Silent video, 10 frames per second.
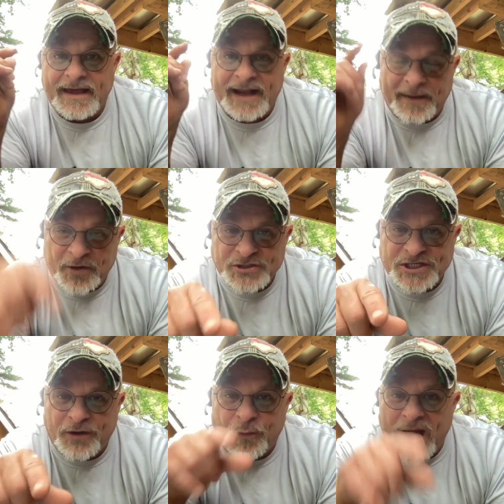And I'm going to
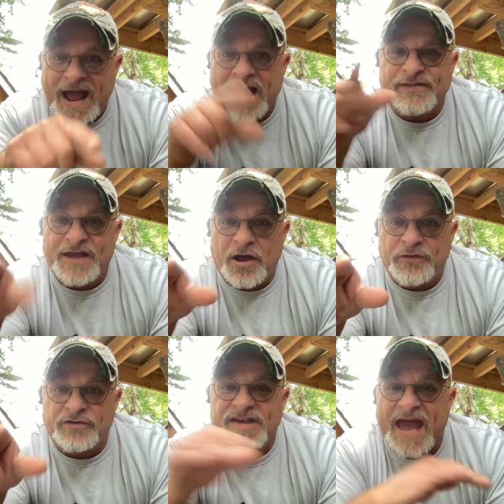share why the
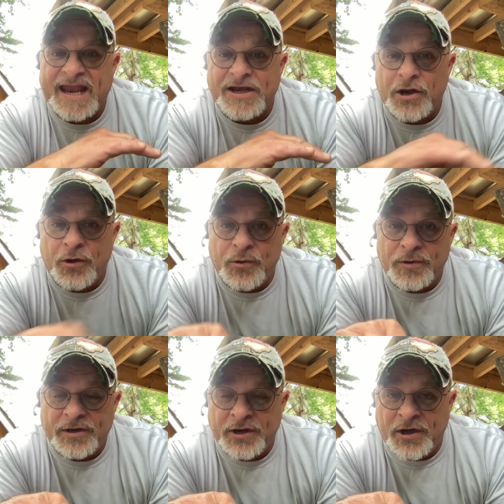others had no,
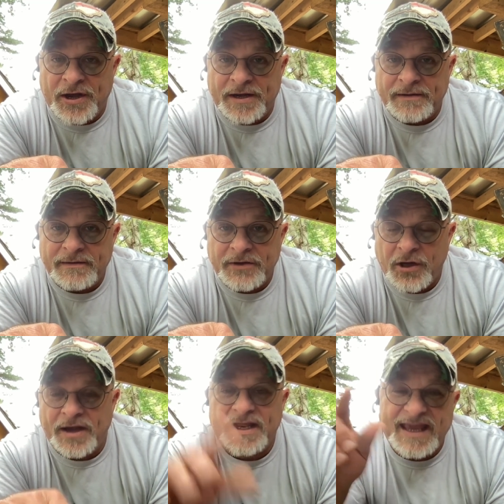none,
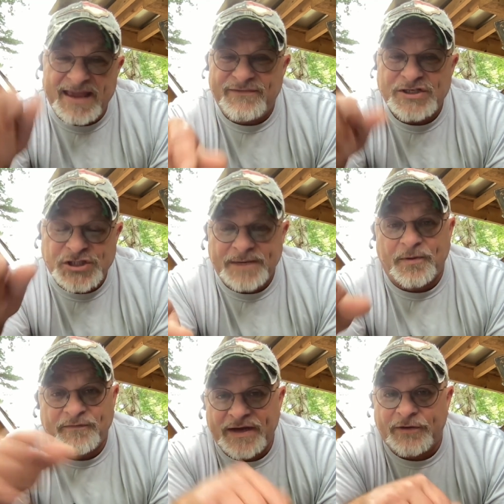none, even
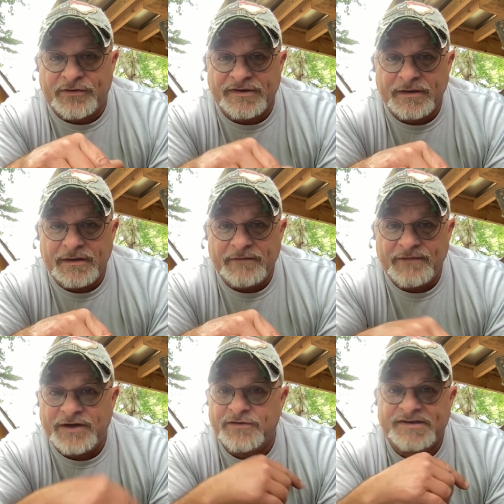cheaper vendors.
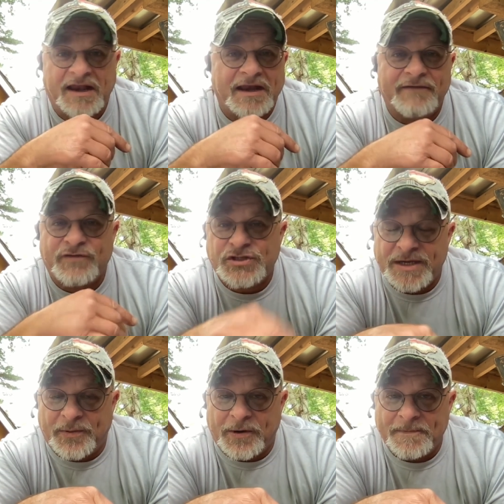Vendors selling it for
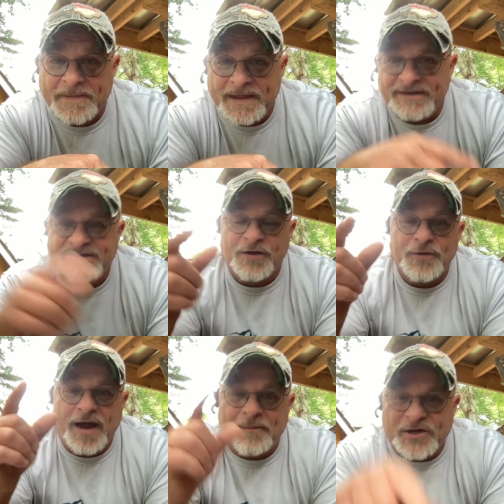cheaper.
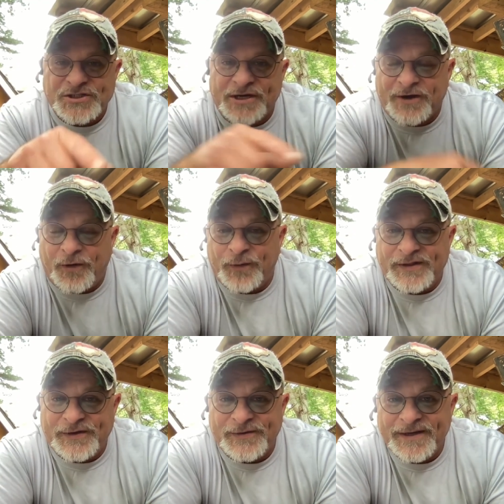So I'm going to share it all
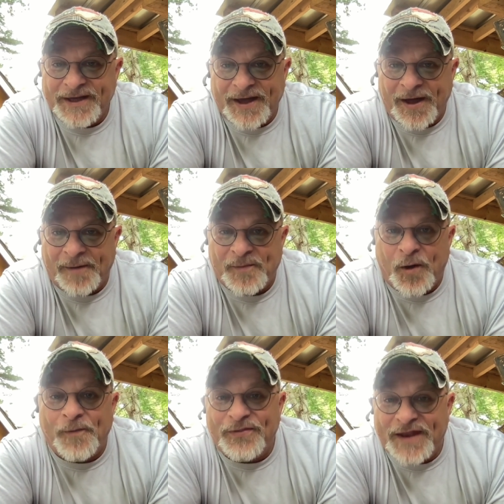with you um,
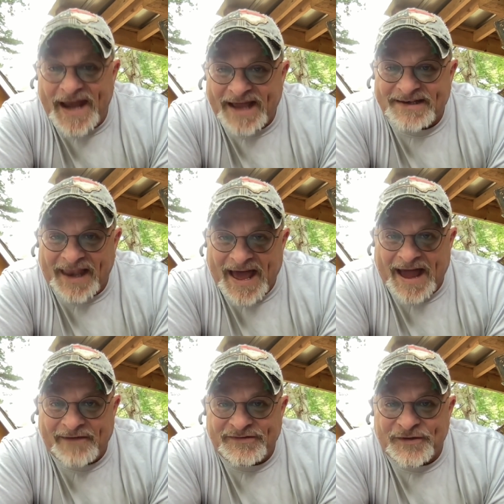on the next
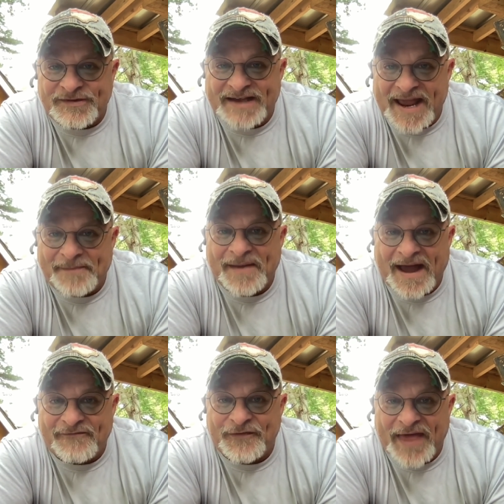live. So stand
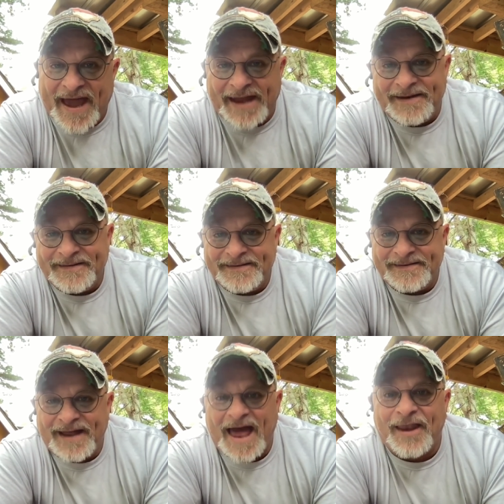by for that.
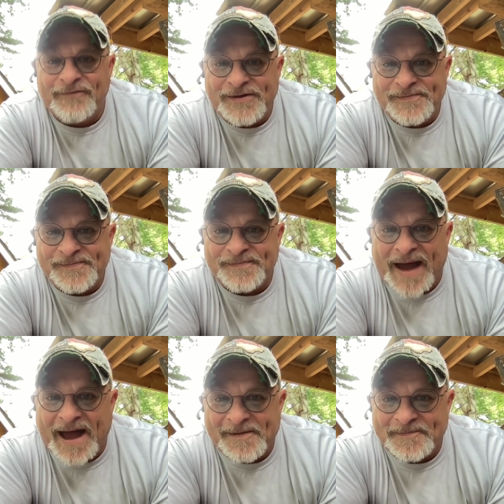I love you.
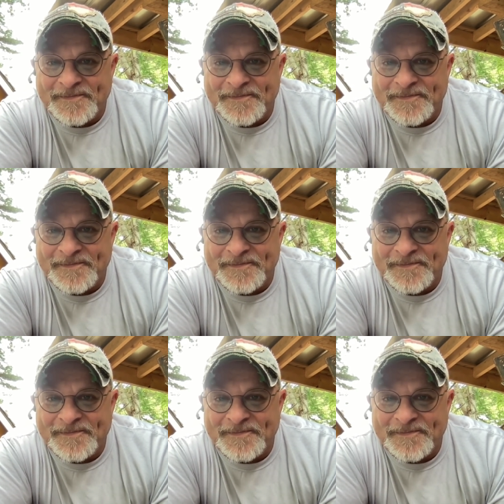Bye.